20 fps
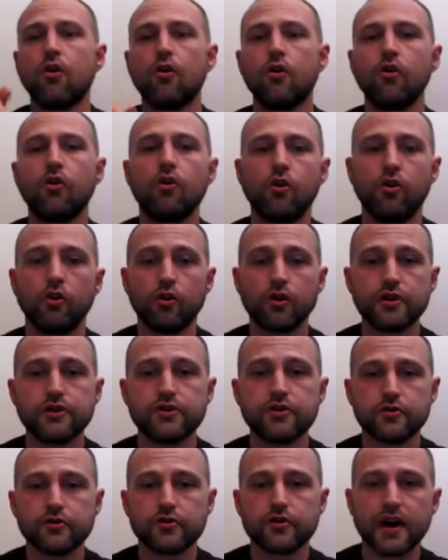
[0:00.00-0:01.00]
or
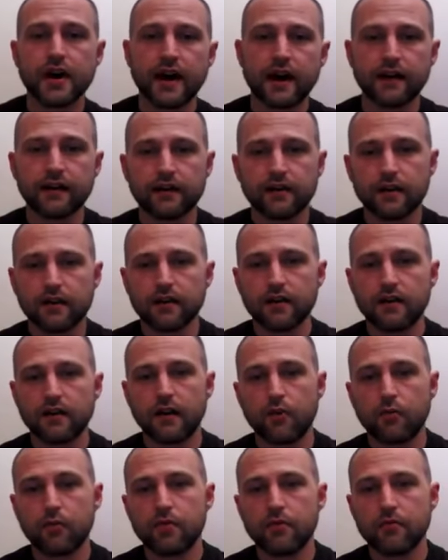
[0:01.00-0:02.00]
you can,
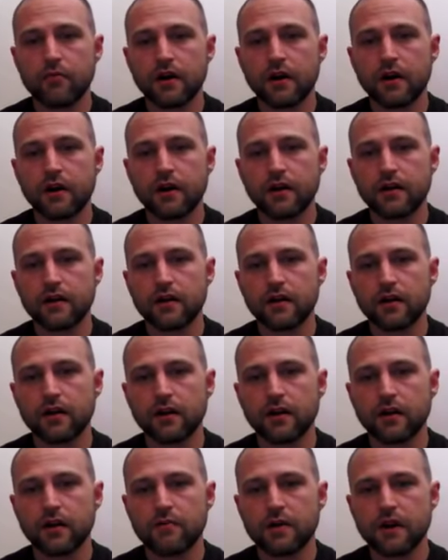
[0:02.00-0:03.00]
I'll put my
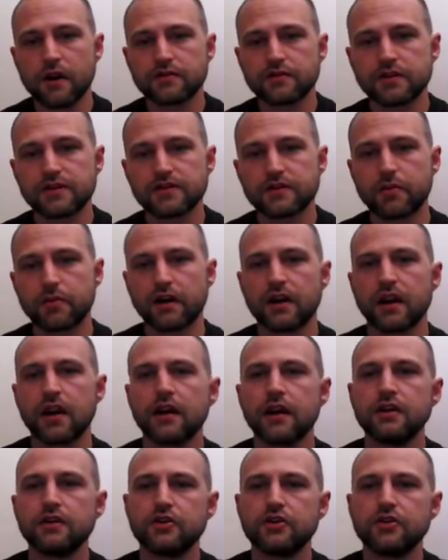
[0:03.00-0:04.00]
email address up
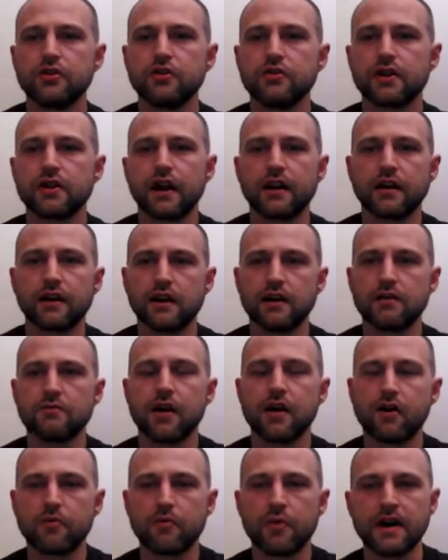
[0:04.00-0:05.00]
again. You can
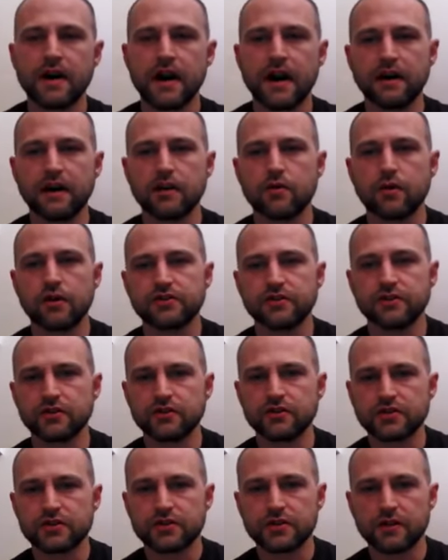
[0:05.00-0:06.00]
email me any
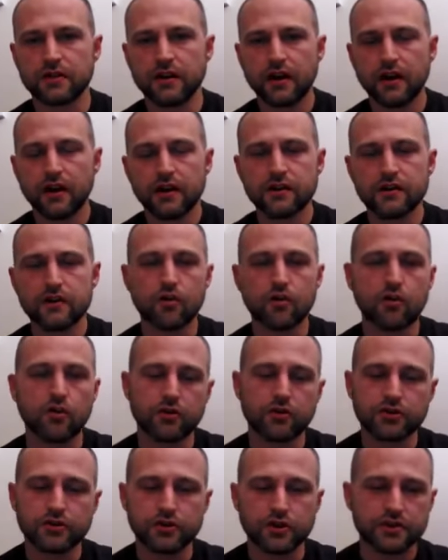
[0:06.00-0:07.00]
questions you like,
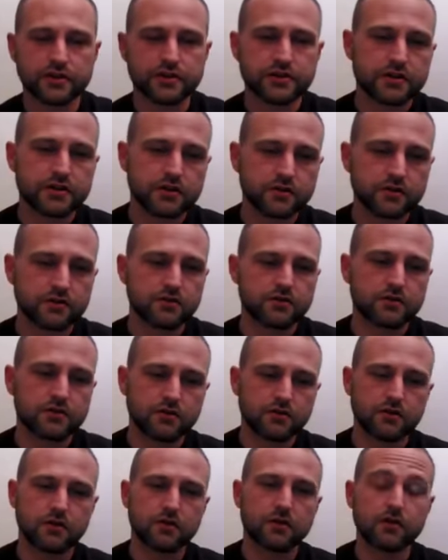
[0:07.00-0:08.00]
or just
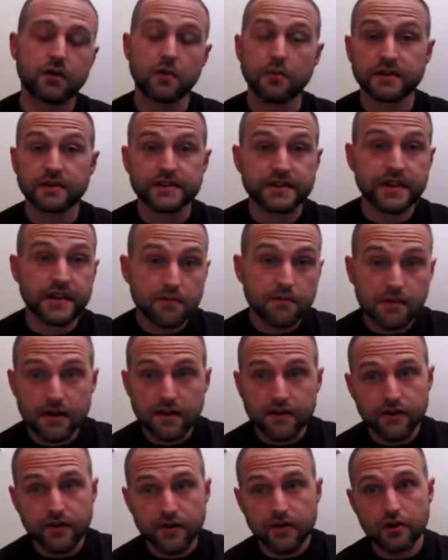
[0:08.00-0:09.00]
come and see
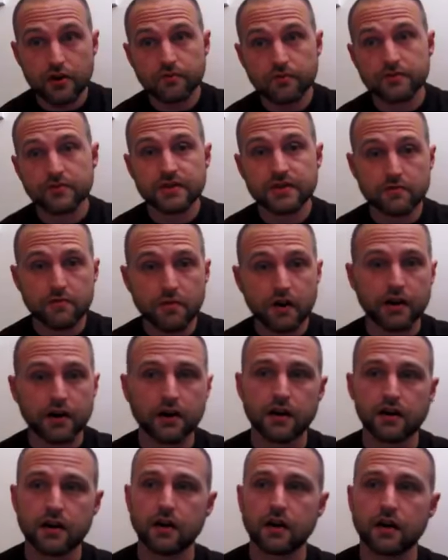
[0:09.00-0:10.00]
me if you come to
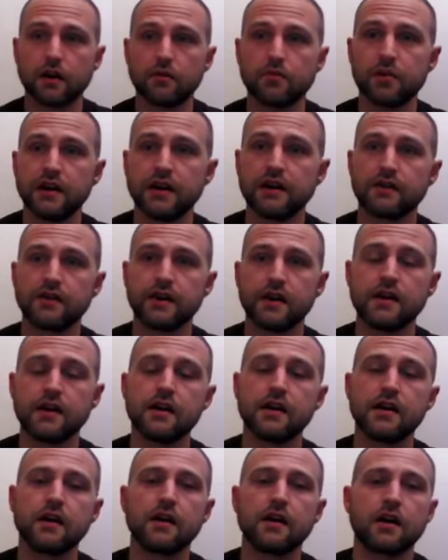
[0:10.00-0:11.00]
my
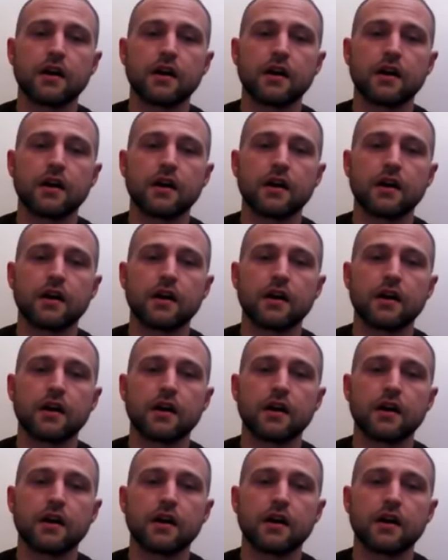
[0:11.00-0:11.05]
PT.